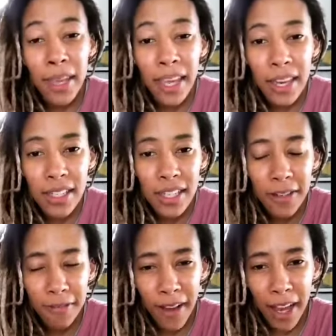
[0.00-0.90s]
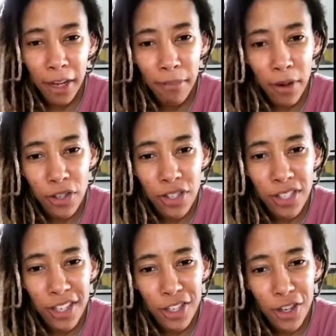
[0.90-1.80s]
they begin to define
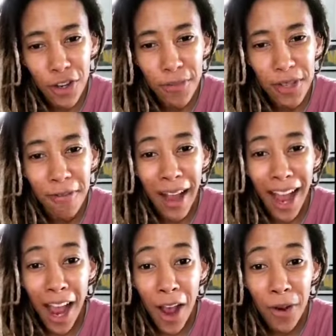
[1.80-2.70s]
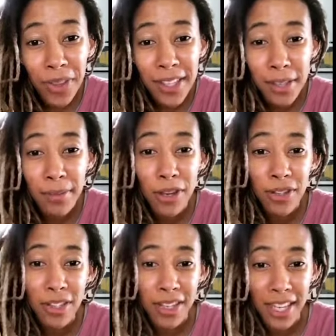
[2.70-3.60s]
emotions in terms of how these
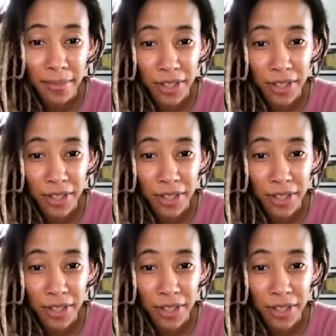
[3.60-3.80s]
emotions are